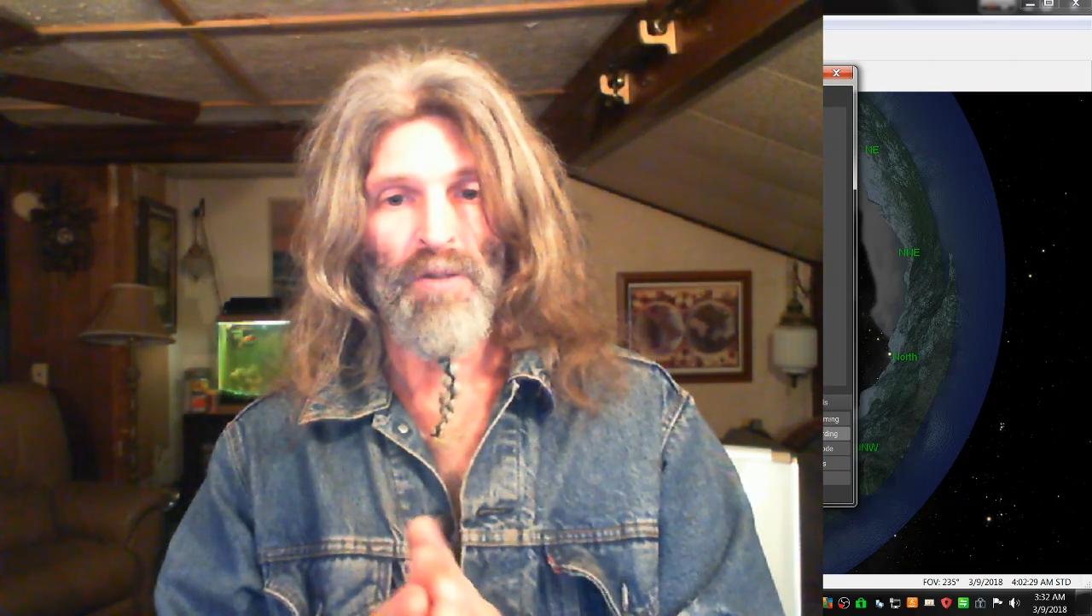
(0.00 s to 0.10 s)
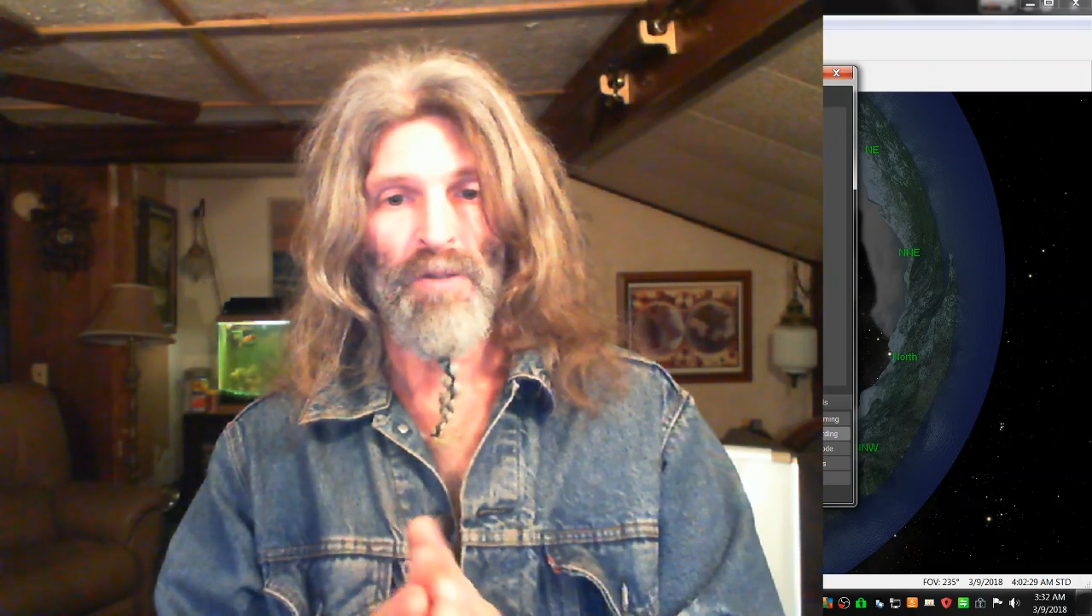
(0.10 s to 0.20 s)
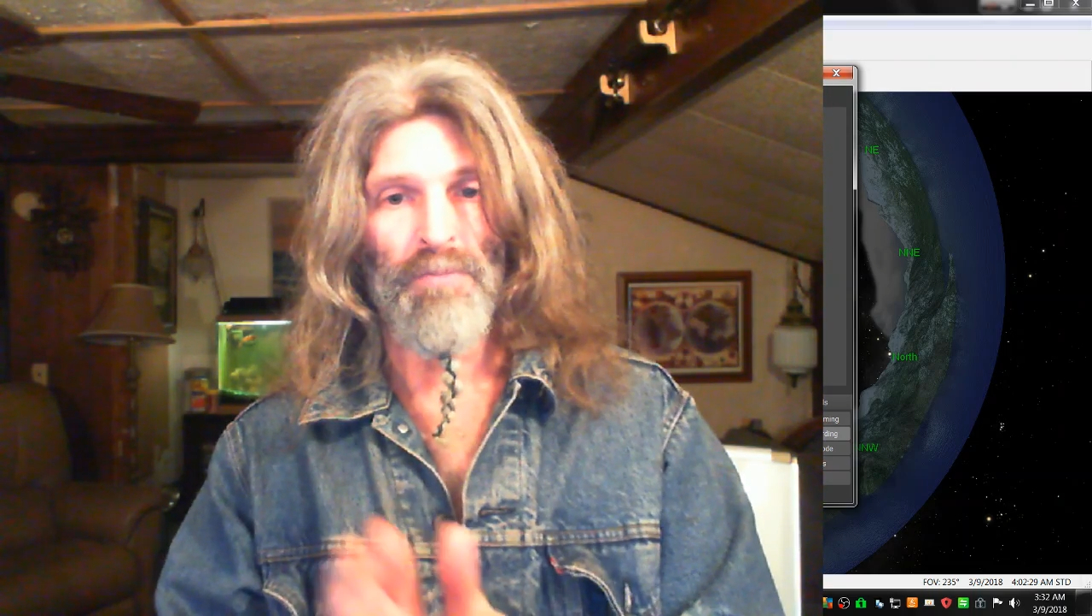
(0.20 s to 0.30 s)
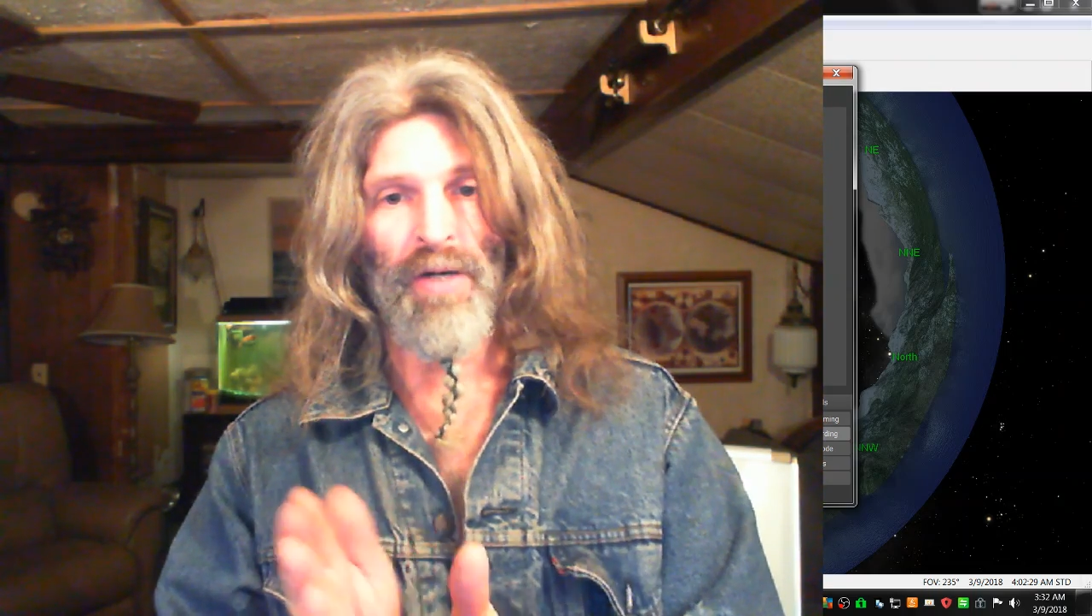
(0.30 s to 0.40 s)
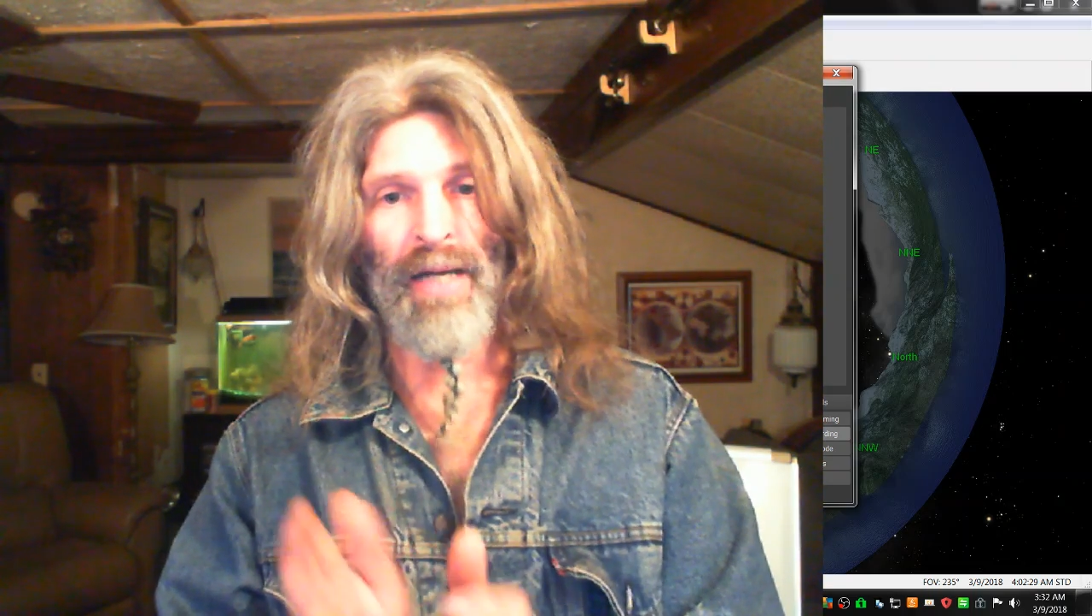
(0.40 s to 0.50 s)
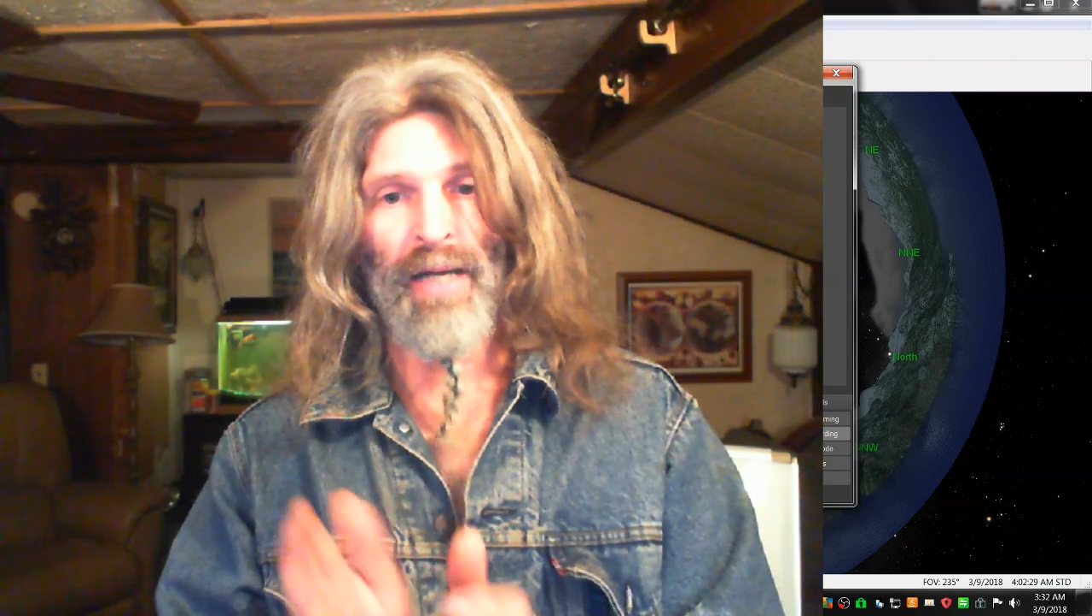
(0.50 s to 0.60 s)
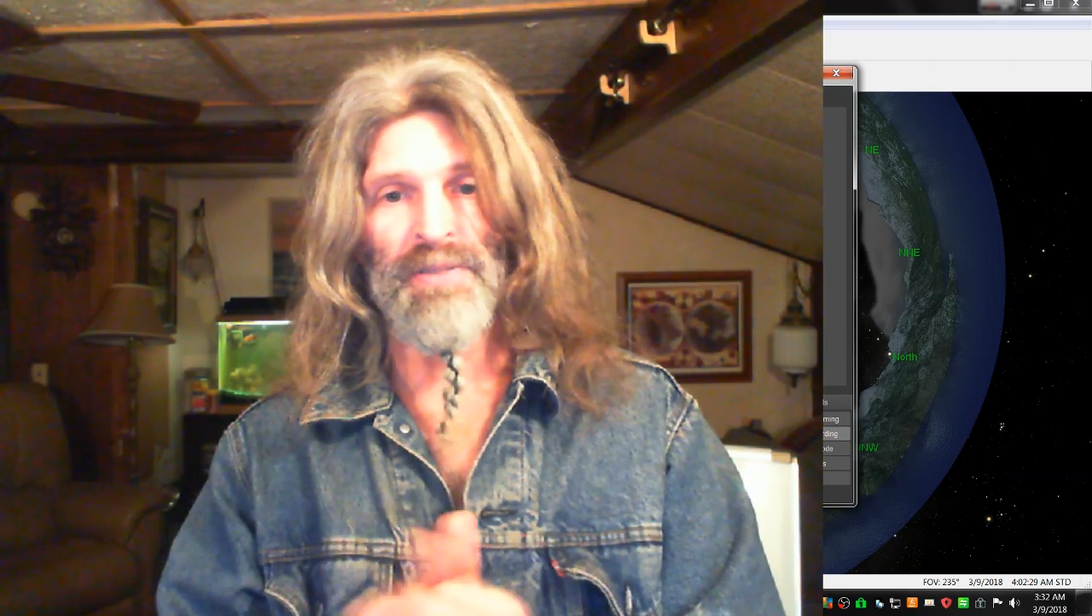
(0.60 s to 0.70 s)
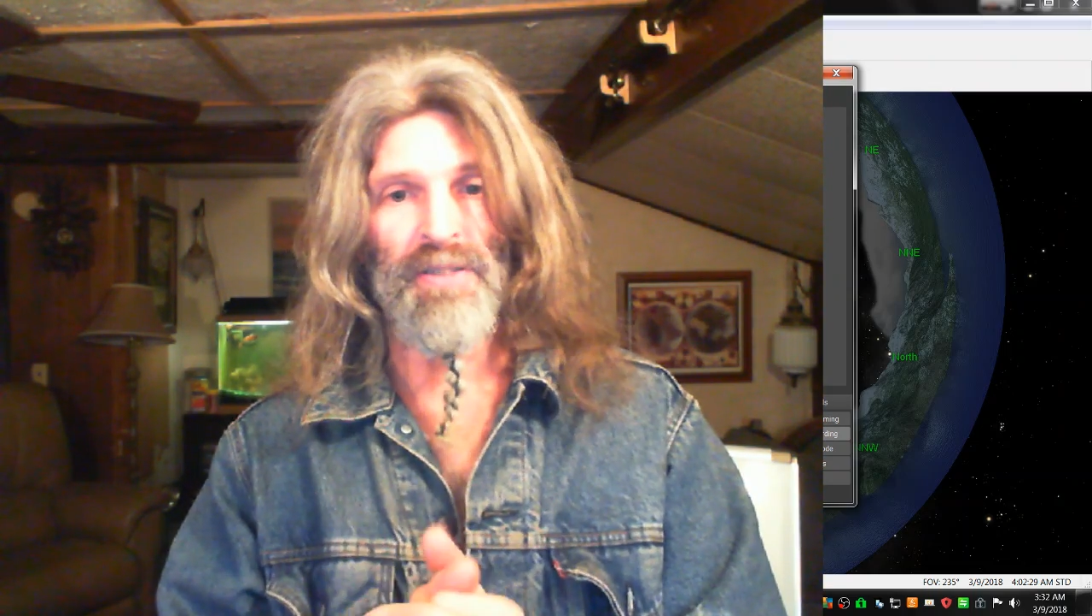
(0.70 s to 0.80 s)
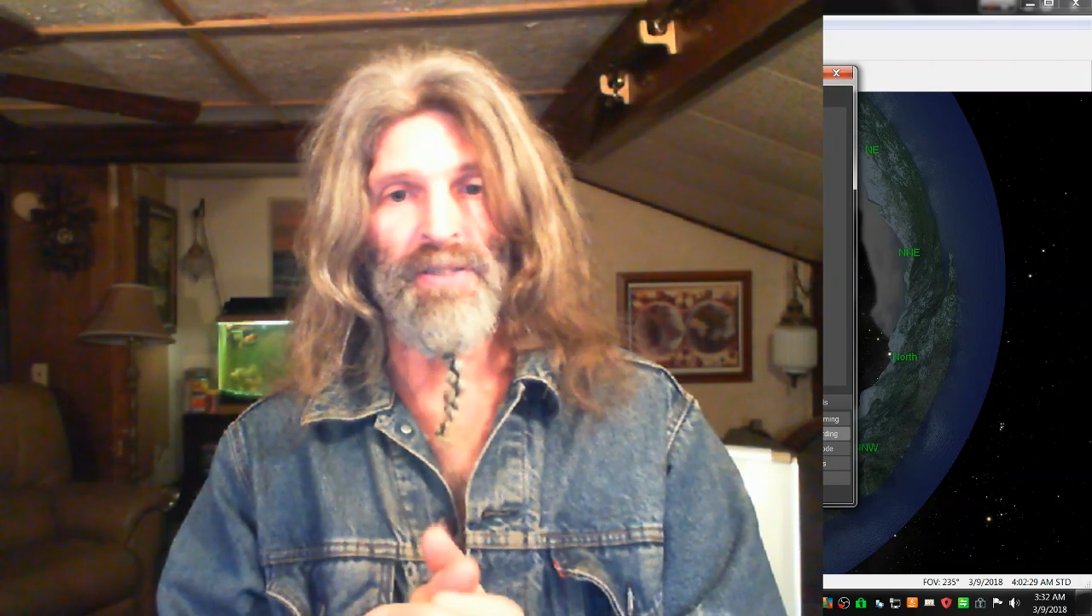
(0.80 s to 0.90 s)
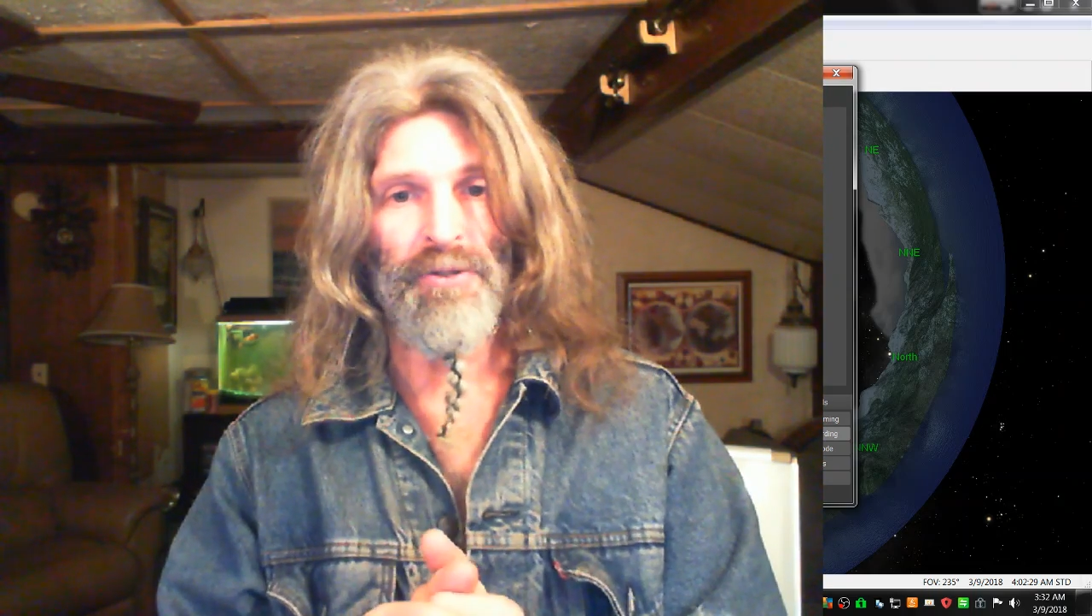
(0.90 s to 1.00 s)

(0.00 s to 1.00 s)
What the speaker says: Perhaps the other